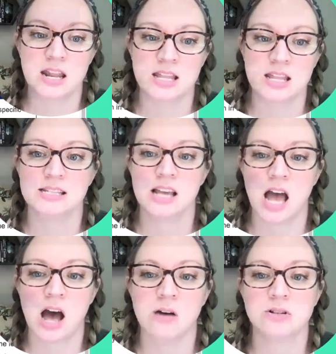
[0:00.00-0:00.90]
this is
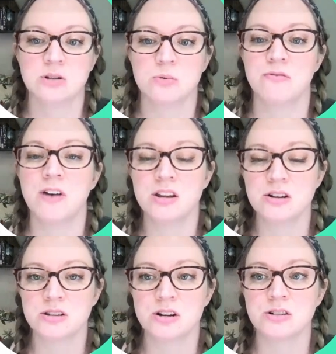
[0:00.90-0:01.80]
how to refine your
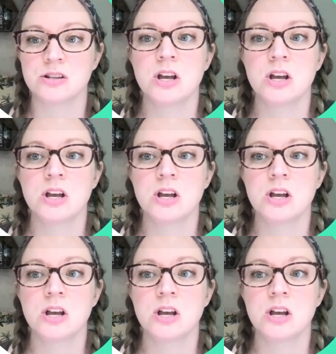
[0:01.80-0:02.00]
search